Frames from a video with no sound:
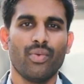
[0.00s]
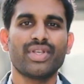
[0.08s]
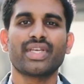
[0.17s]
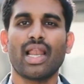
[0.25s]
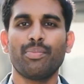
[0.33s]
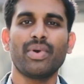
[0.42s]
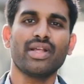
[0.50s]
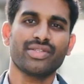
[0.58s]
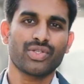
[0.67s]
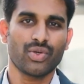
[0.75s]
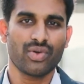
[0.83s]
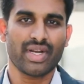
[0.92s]
which helped
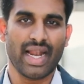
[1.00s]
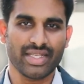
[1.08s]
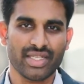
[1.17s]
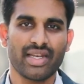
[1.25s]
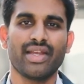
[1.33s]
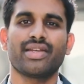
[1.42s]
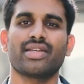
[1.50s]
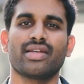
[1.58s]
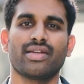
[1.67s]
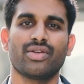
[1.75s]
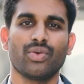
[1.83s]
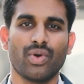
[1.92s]
us to translate
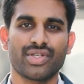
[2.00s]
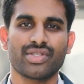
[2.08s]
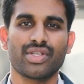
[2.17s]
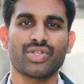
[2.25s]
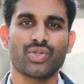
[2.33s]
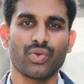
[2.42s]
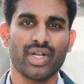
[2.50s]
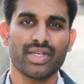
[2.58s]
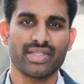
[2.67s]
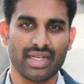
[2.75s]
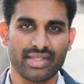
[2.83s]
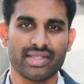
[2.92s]
towards the
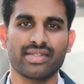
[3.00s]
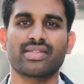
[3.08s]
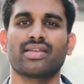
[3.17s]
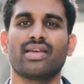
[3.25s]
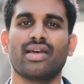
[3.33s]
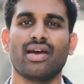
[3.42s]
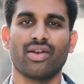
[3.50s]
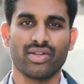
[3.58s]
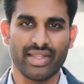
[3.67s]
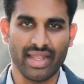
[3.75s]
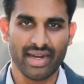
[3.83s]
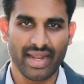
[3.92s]
student success
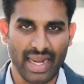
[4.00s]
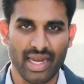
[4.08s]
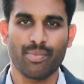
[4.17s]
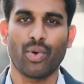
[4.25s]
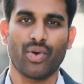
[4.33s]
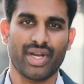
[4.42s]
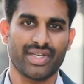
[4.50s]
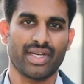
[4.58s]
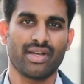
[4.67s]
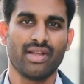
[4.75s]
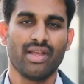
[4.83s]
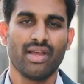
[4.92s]
and their career
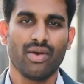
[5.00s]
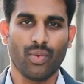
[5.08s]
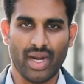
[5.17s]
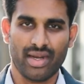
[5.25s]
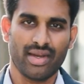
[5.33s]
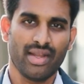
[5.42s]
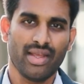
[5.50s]
progression. One,